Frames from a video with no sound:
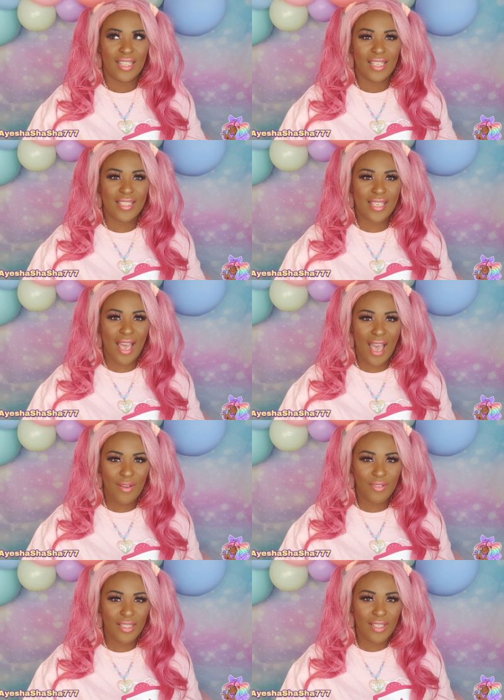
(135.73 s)
let's
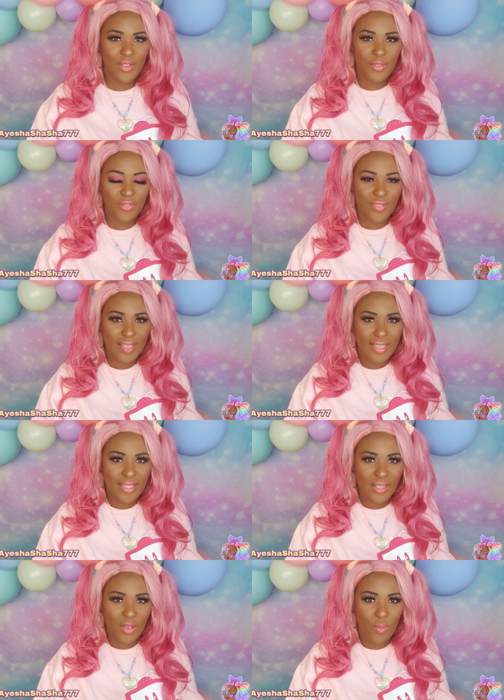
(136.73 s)
have a little
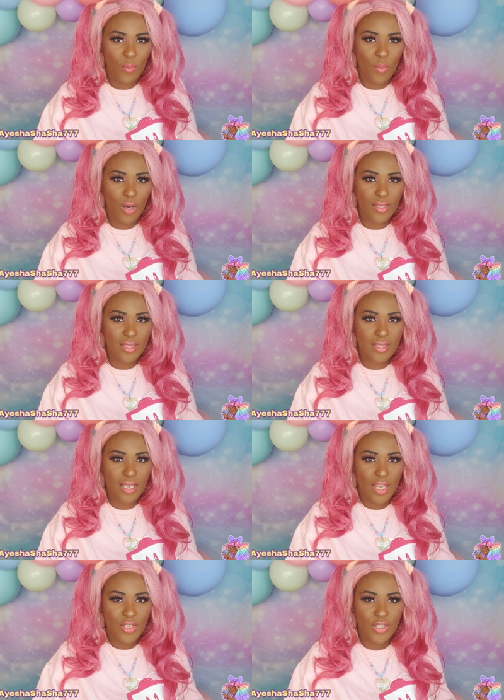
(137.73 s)
feel. What
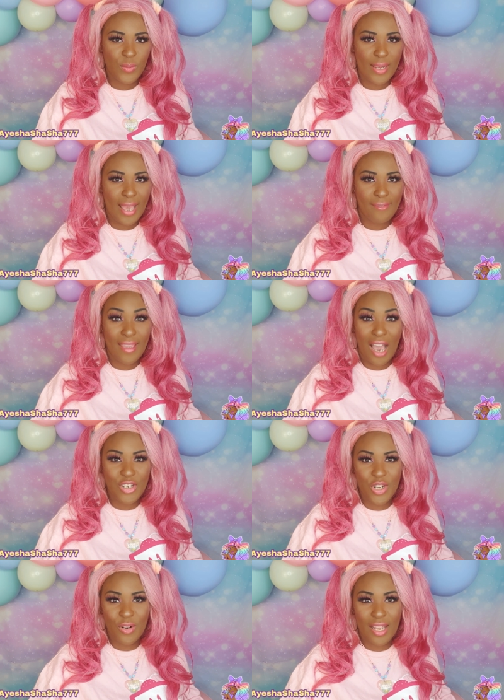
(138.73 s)
do we have here? I
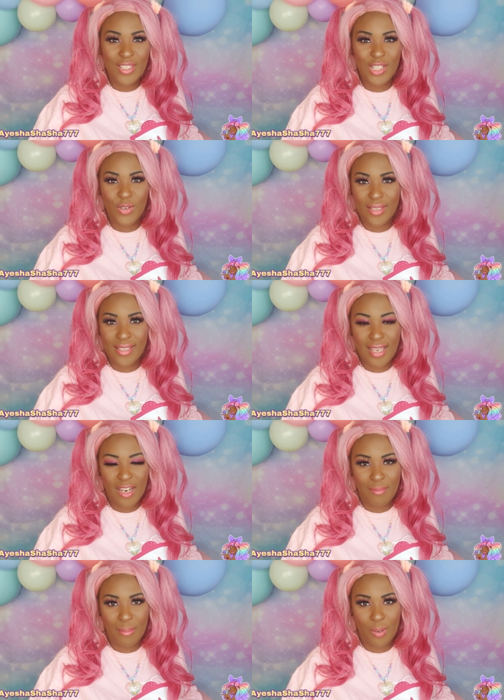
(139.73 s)
don't like to look
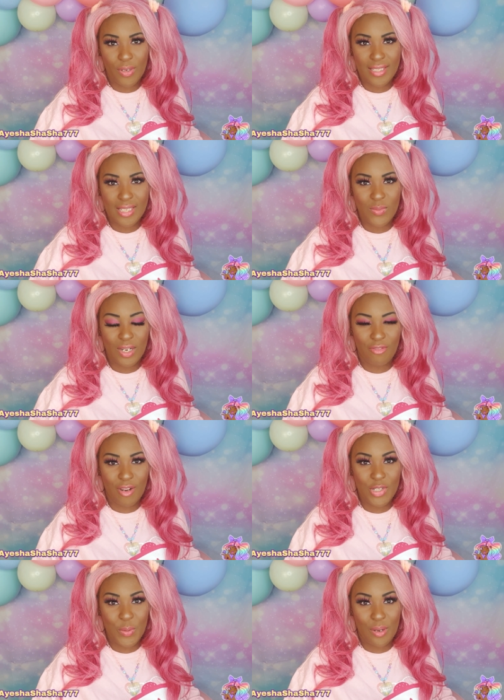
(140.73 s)
inside of my boxes whenever
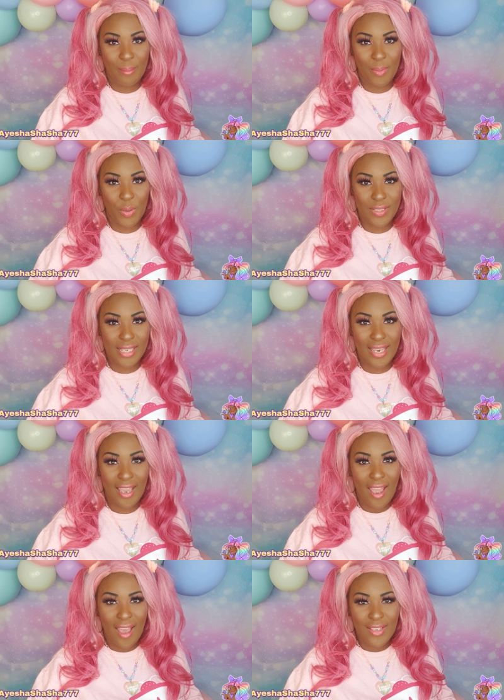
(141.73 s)
I do an unboxing.
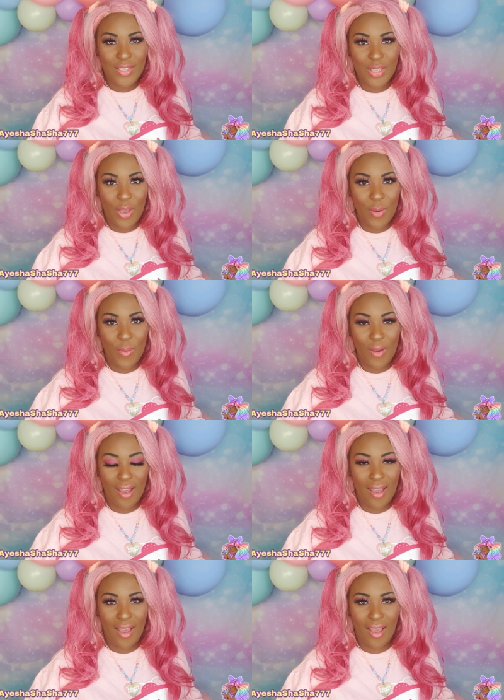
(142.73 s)
So
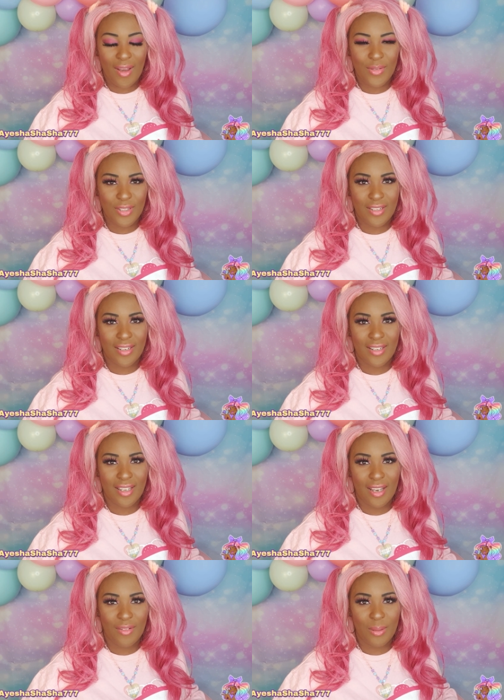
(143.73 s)
hold on.
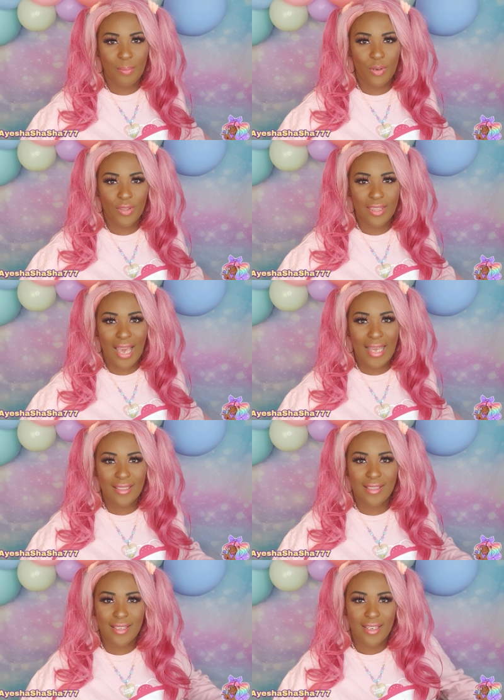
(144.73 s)
I'm gonna put
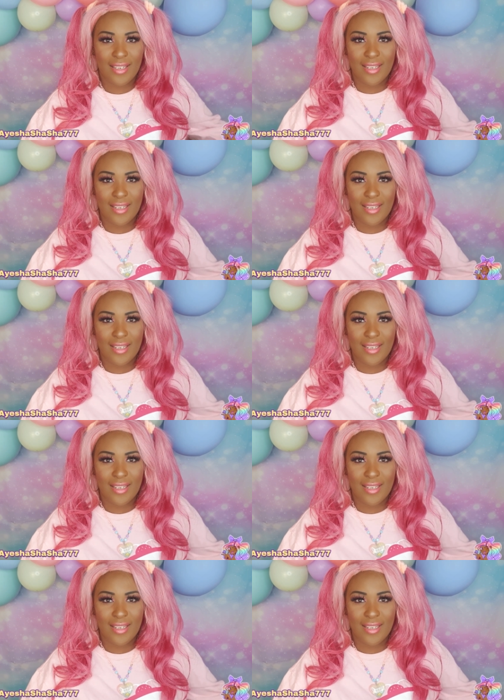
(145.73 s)
that.